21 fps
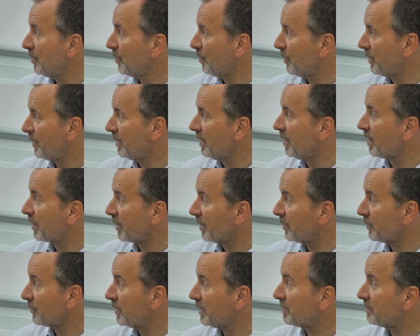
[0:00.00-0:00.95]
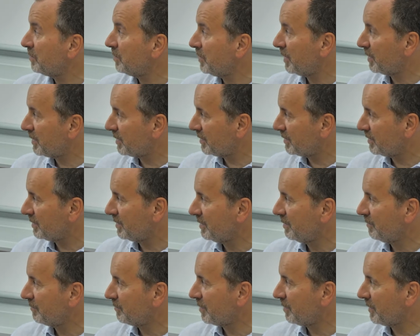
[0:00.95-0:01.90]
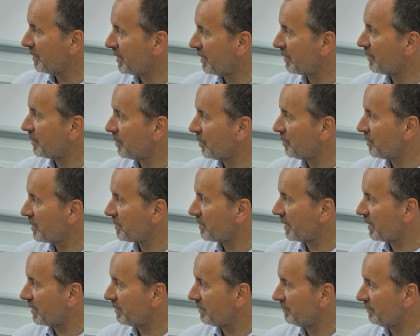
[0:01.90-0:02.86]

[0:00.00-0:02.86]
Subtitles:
within our countries, but from a territorial perspective.